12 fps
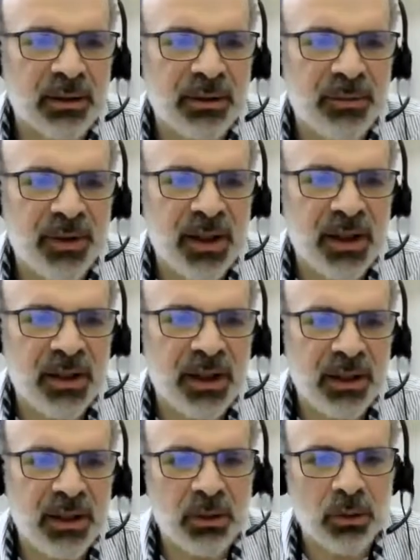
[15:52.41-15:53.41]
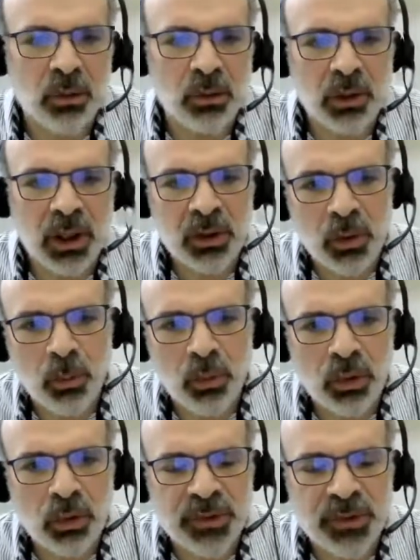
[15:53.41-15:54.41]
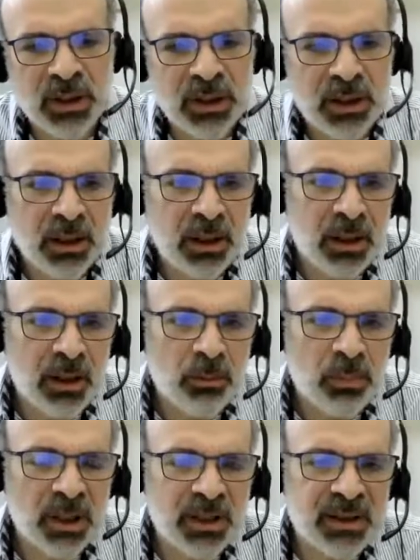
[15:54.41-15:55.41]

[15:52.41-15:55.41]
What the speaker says: Definity or Ouroboros, but